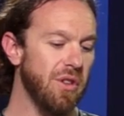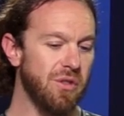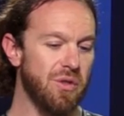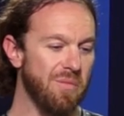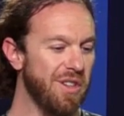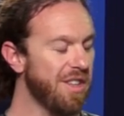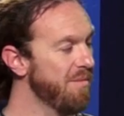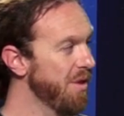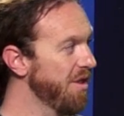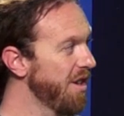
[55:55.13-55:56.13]
to the drumming
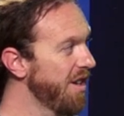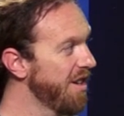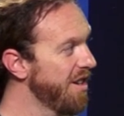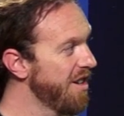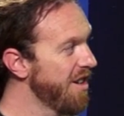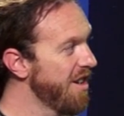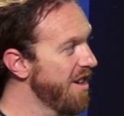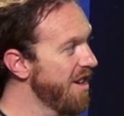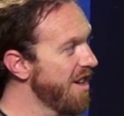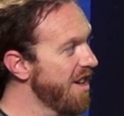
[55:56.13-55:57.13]
community.
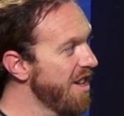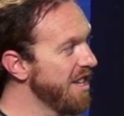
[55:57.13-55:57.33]
Okay.